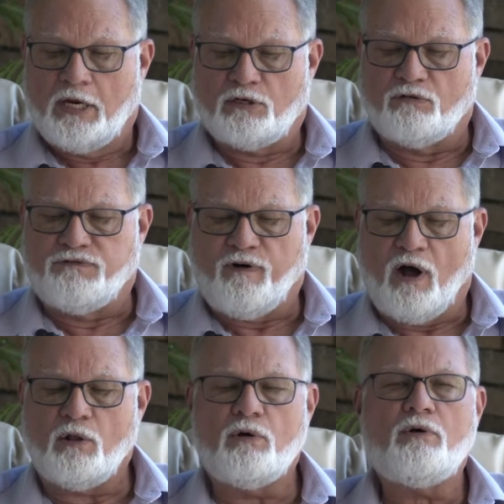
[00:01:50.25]
to
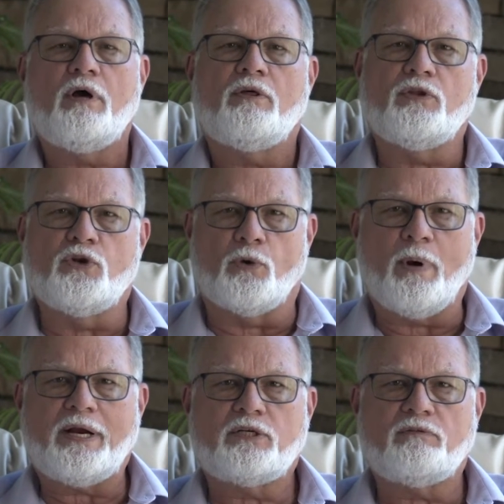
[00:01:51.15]
follow the
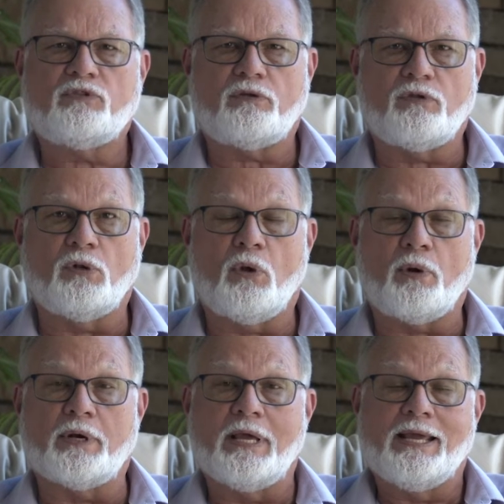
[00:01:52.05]
directives of the
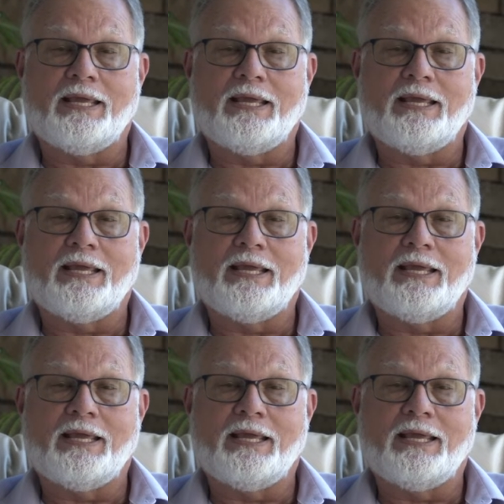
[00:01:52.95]
Lord.